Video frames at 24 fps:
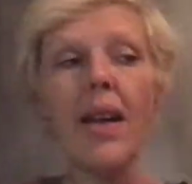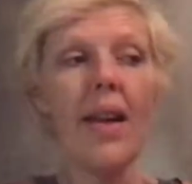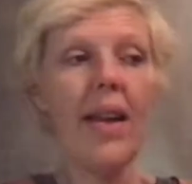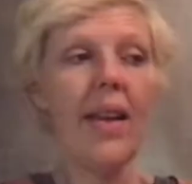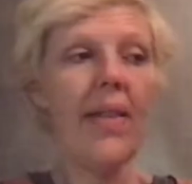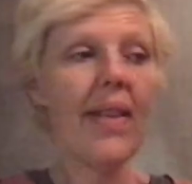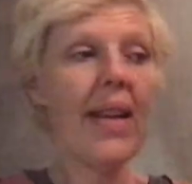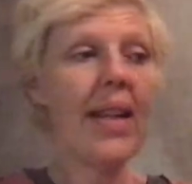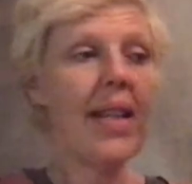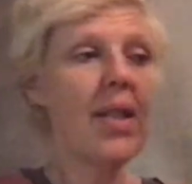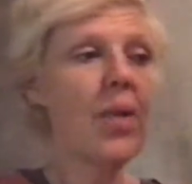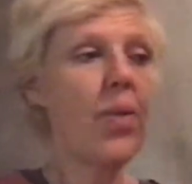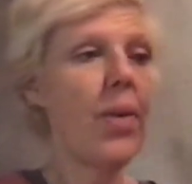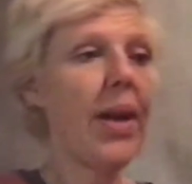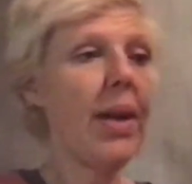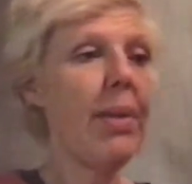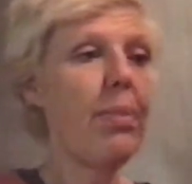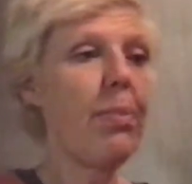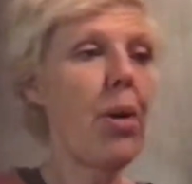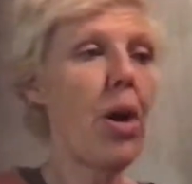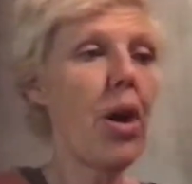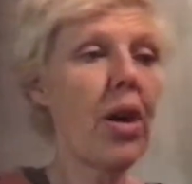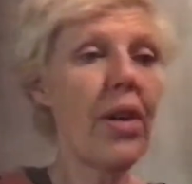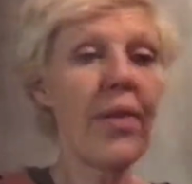And that's going in
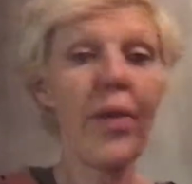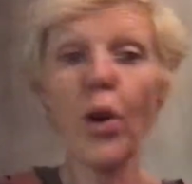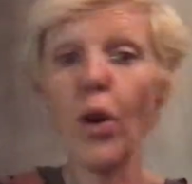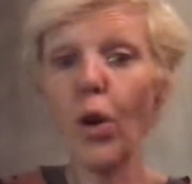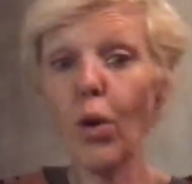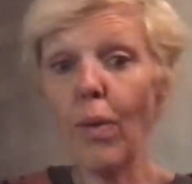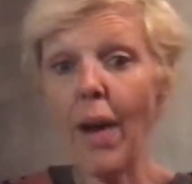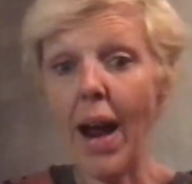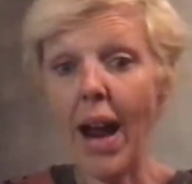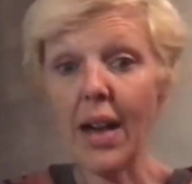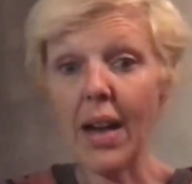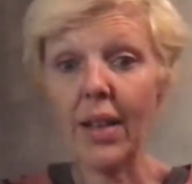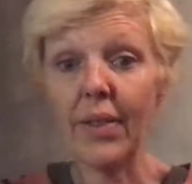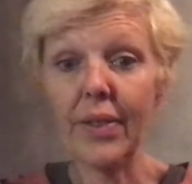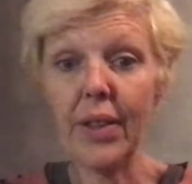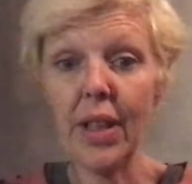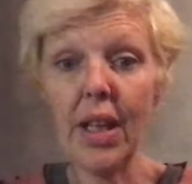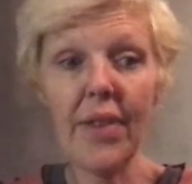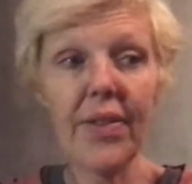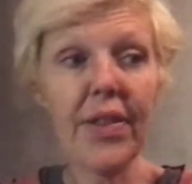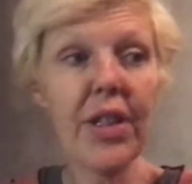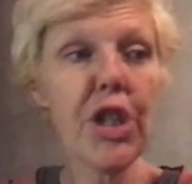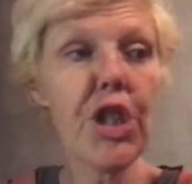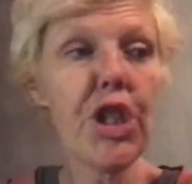part of her Rack of
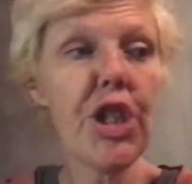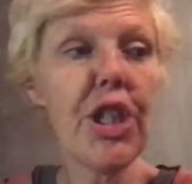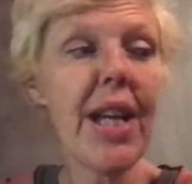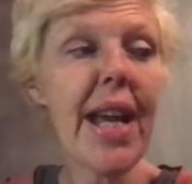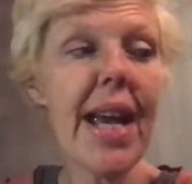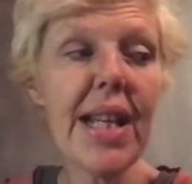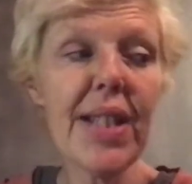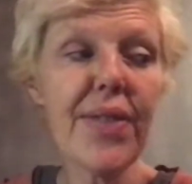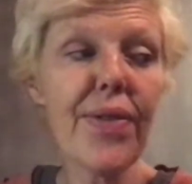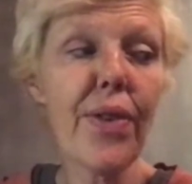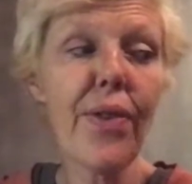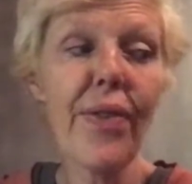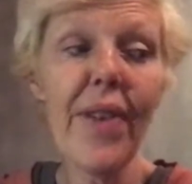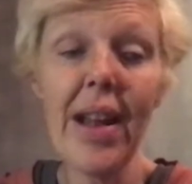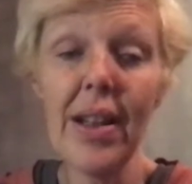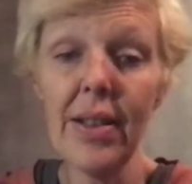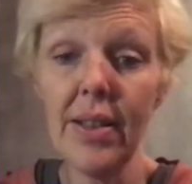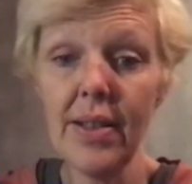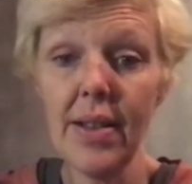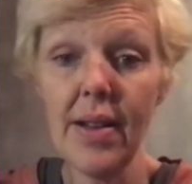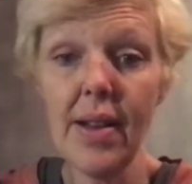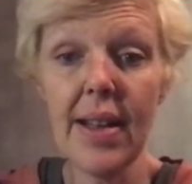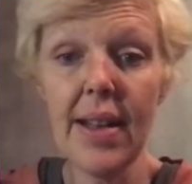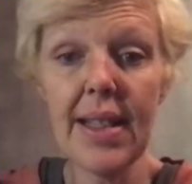Love because she asked for
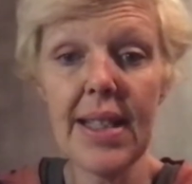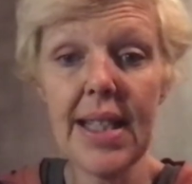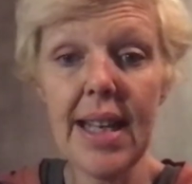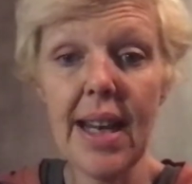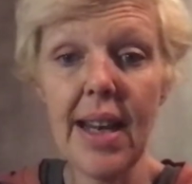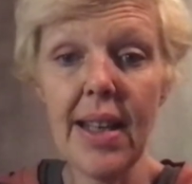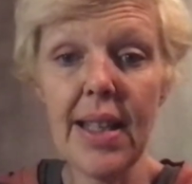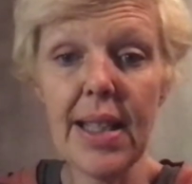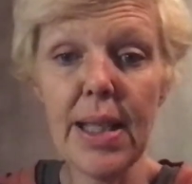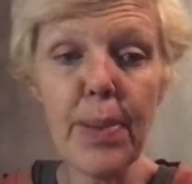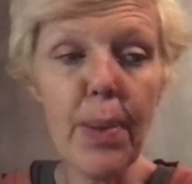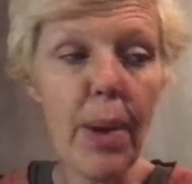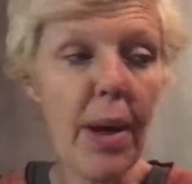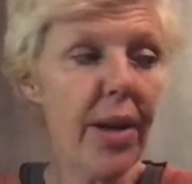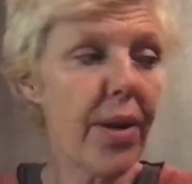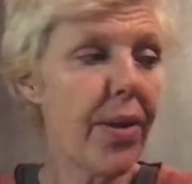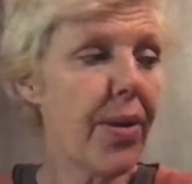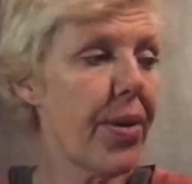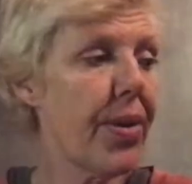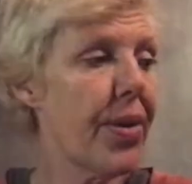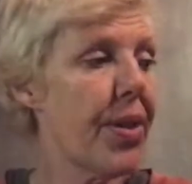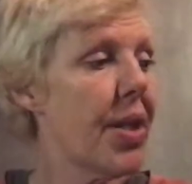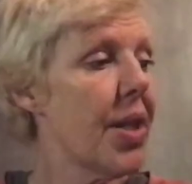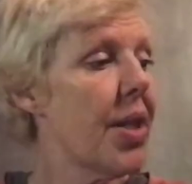Valentine's Day
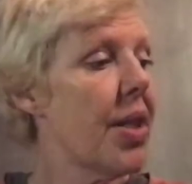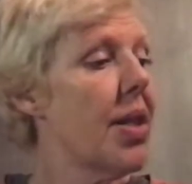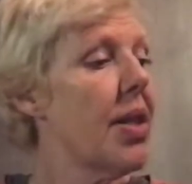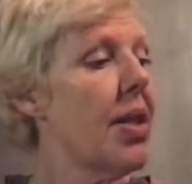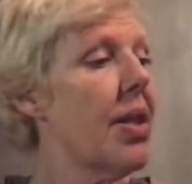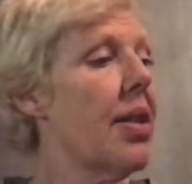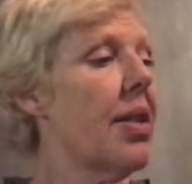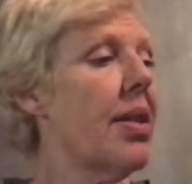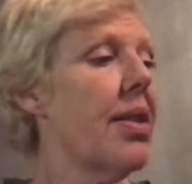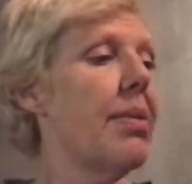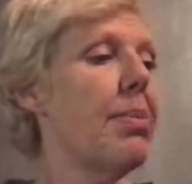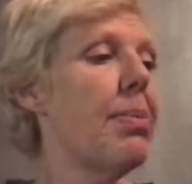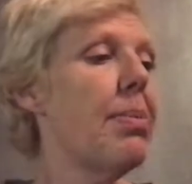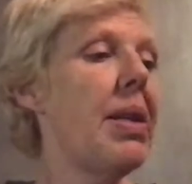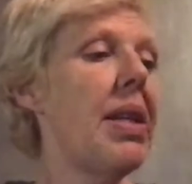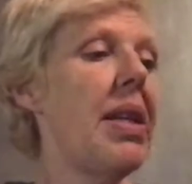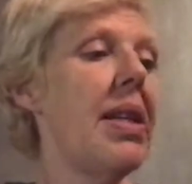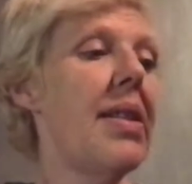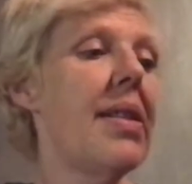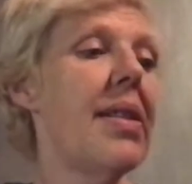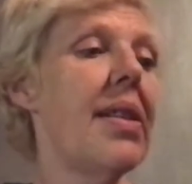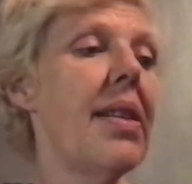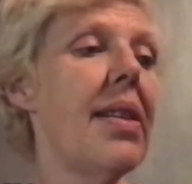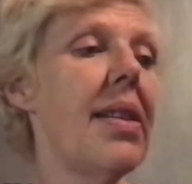inspired
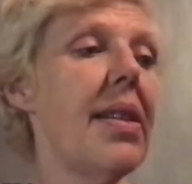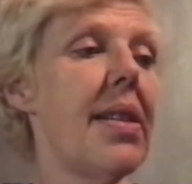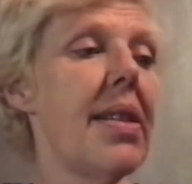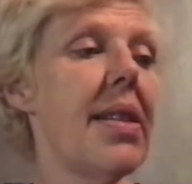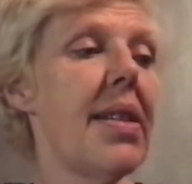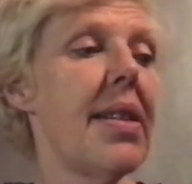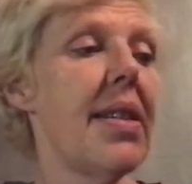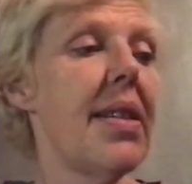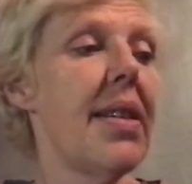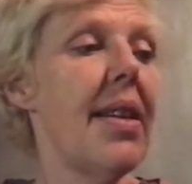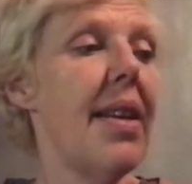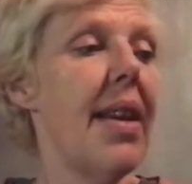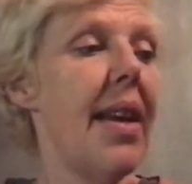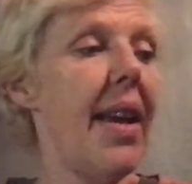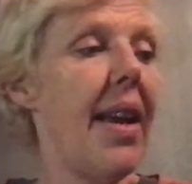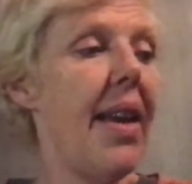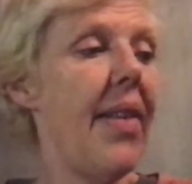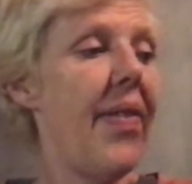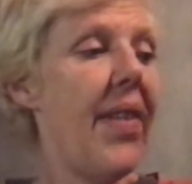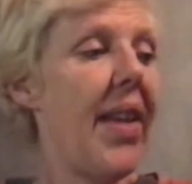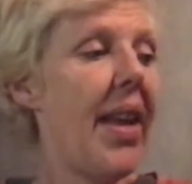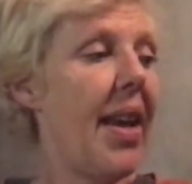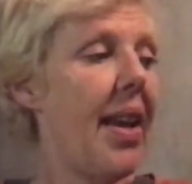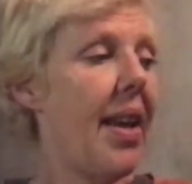pieces.
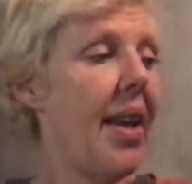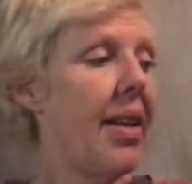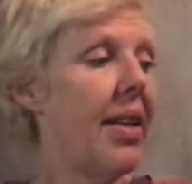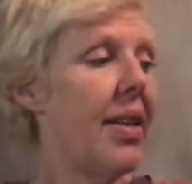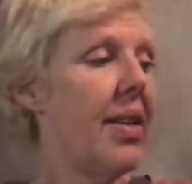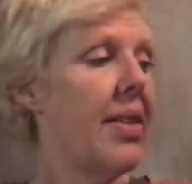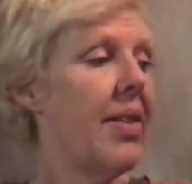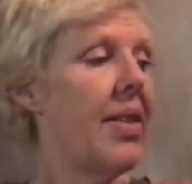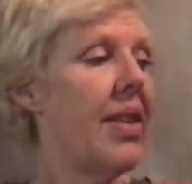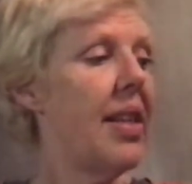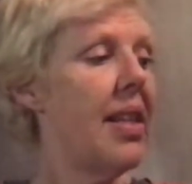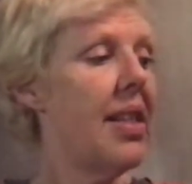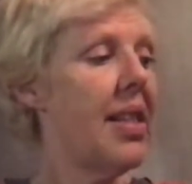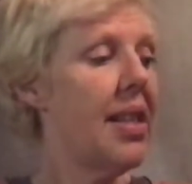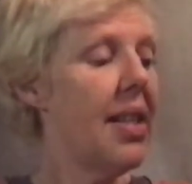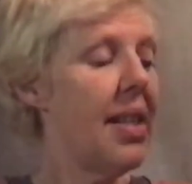And then this